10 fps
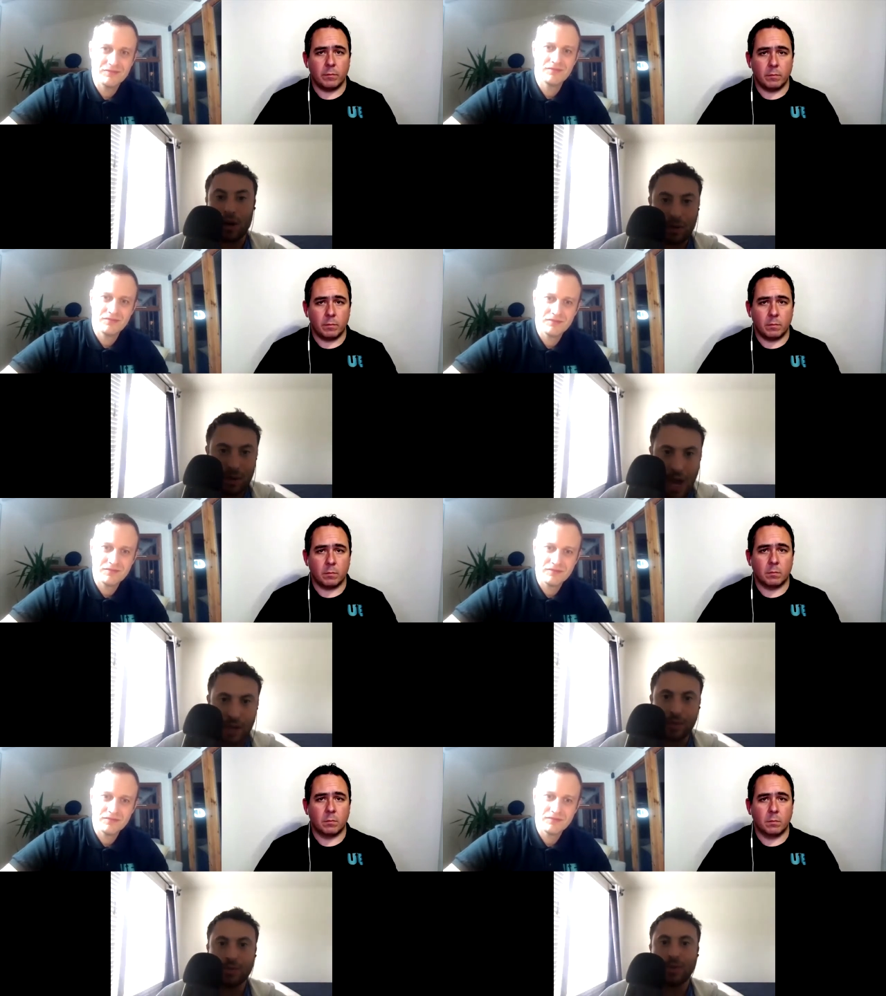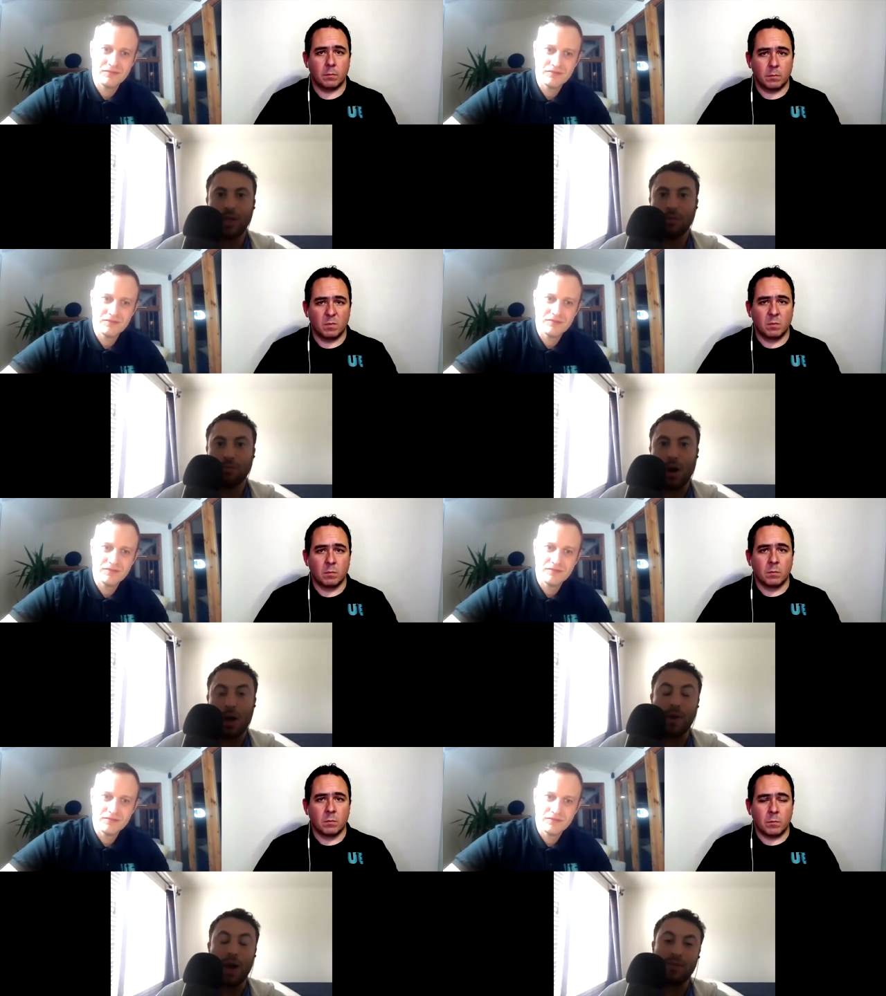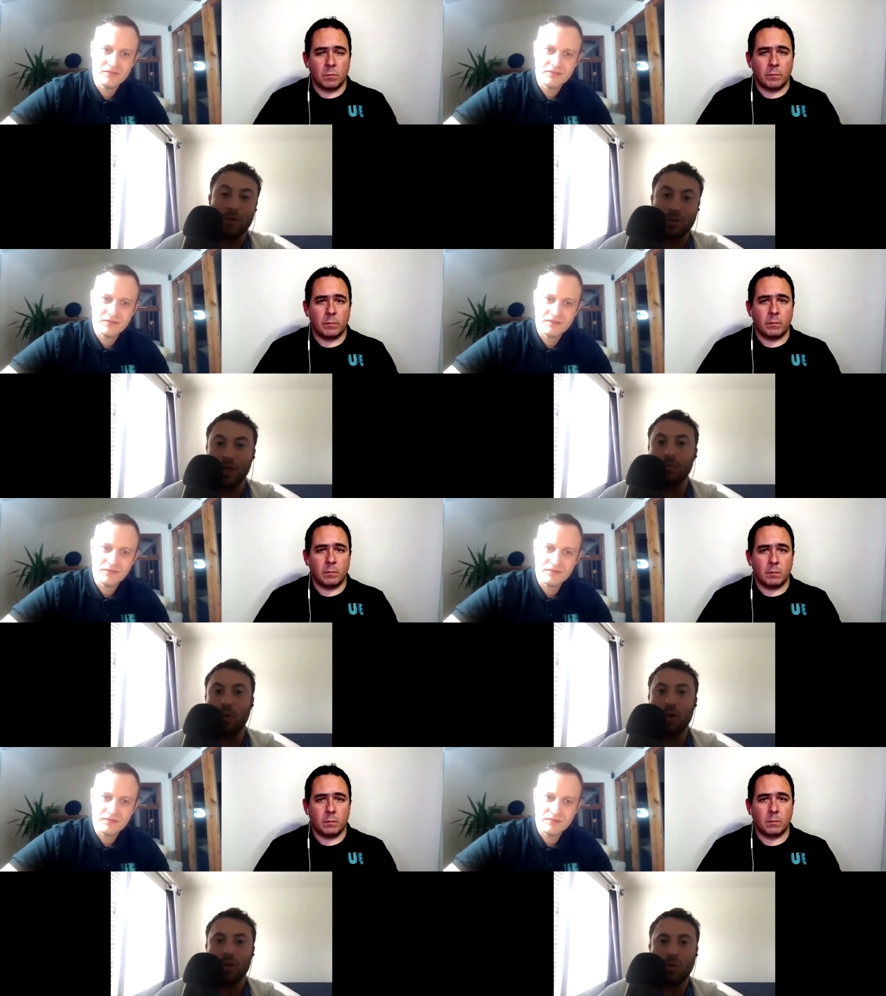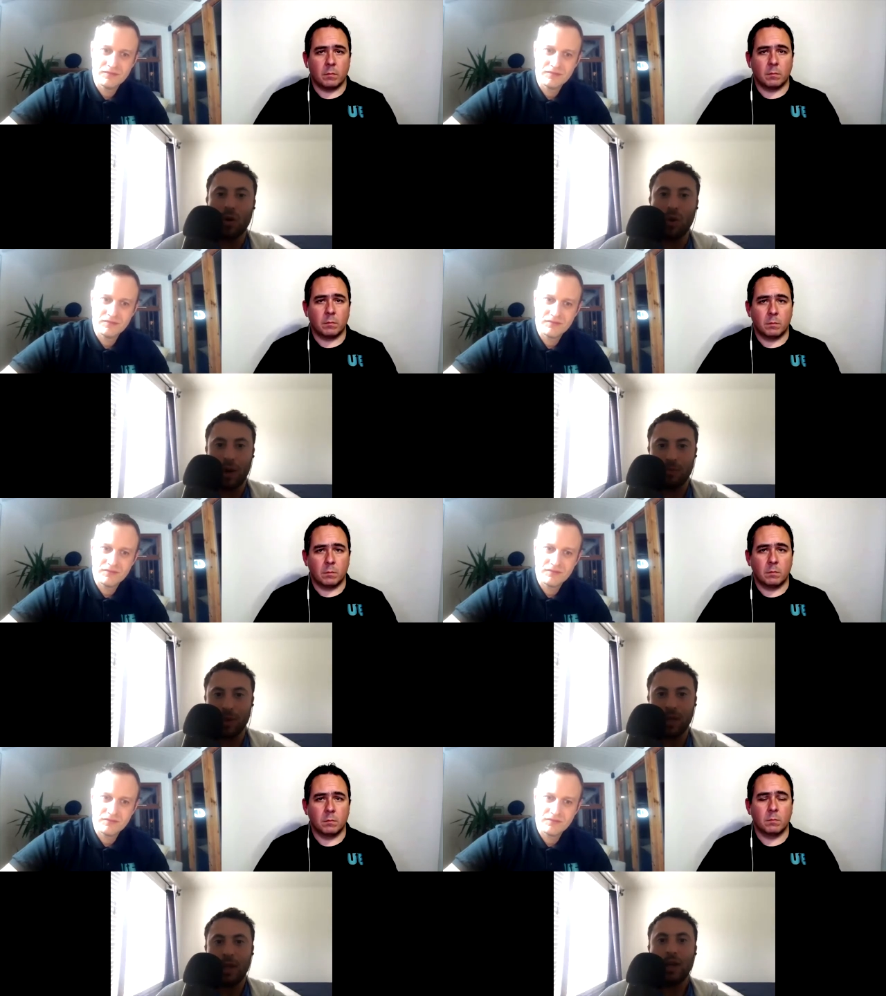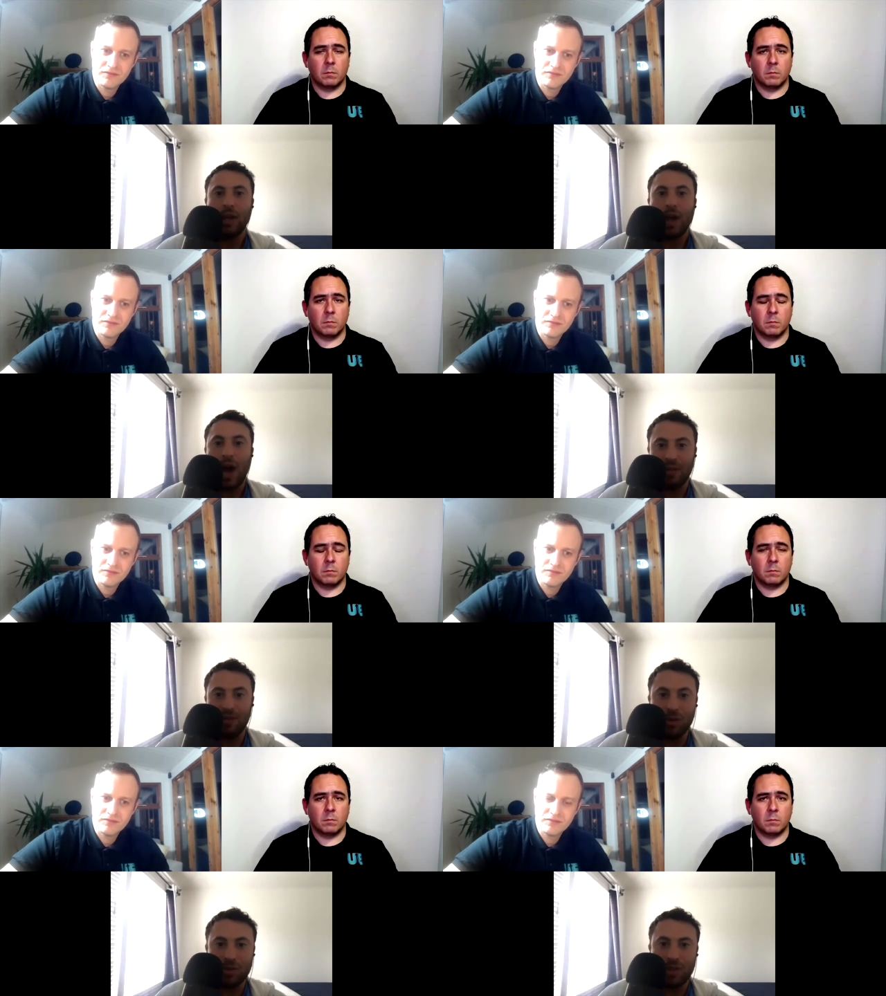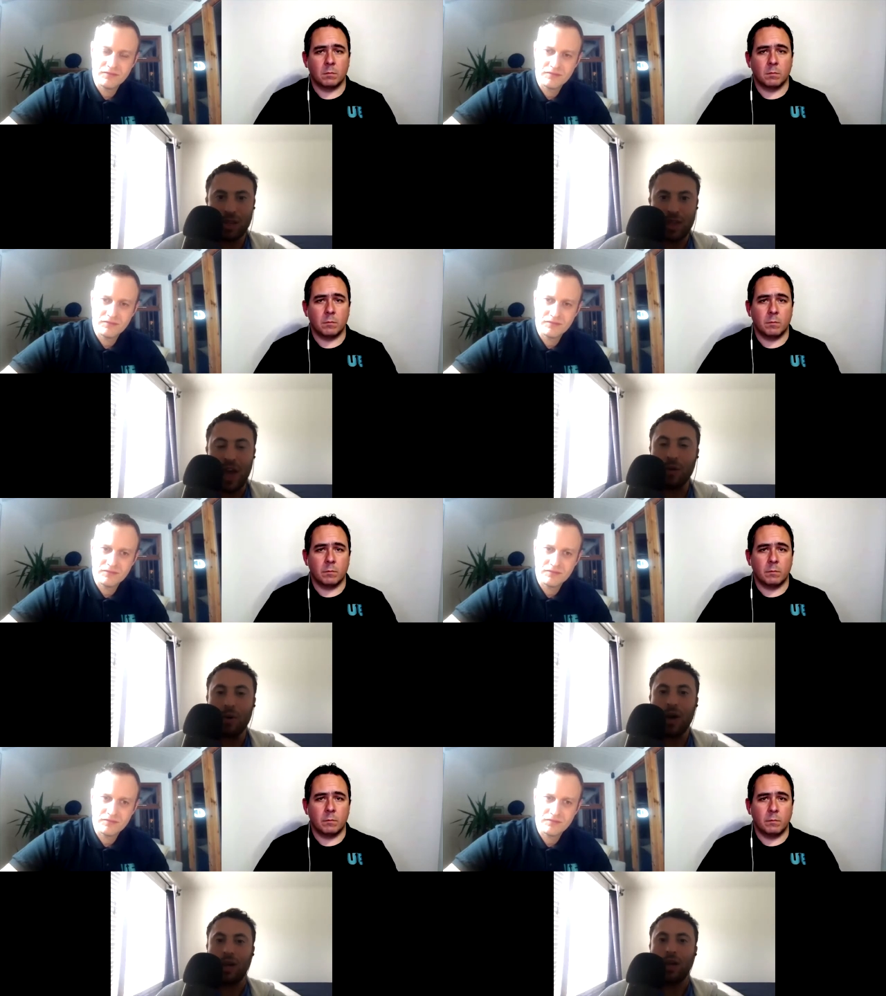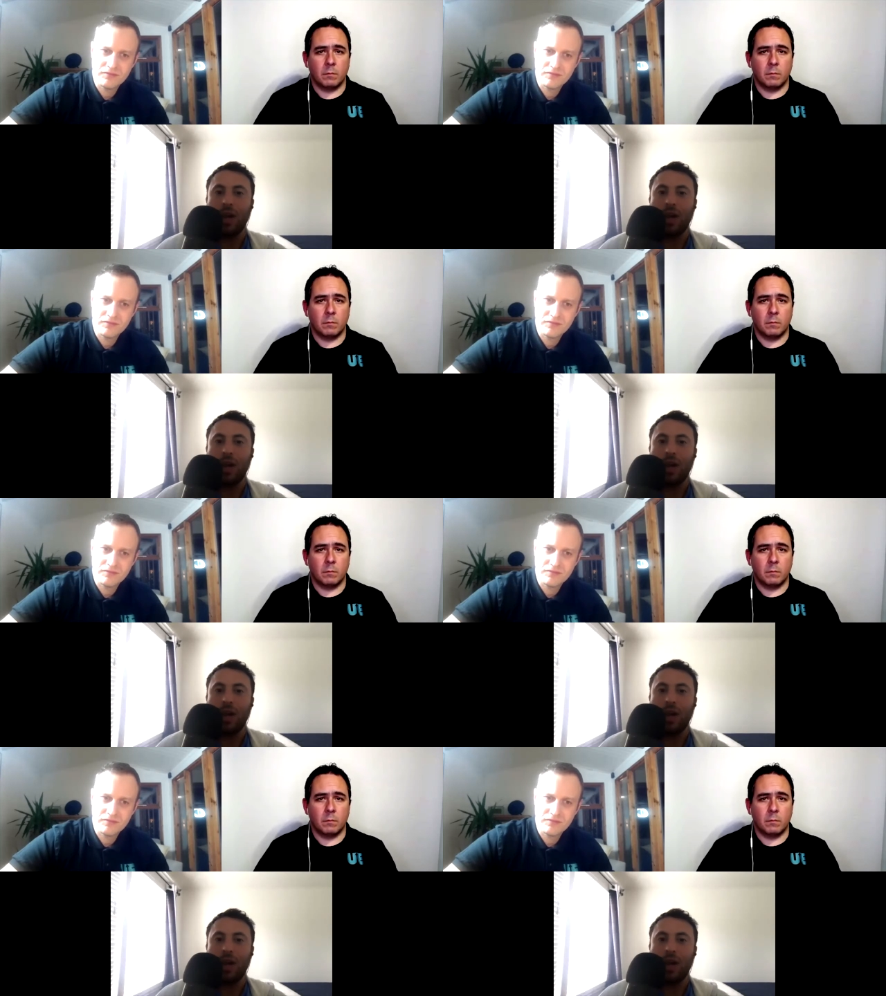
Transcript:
Speaker 1: I used it in part. I mean, I've used it in more than one way, but mm. I've used it in that way.